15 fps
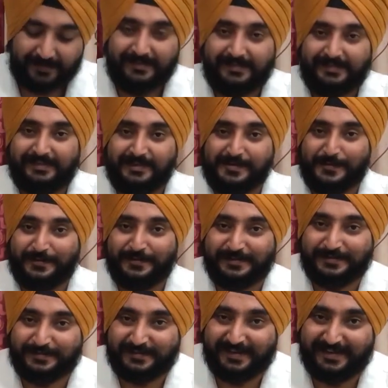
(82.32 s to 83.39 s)
I am very
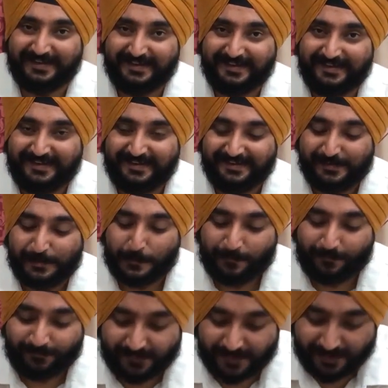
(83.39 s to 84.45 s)
excited with this
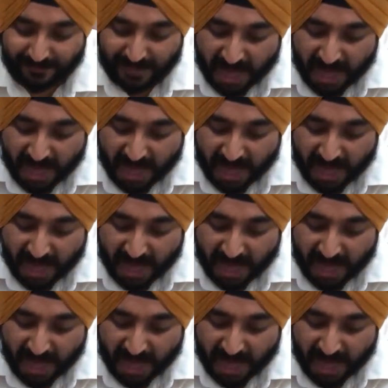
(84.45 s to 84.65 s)
McDonald's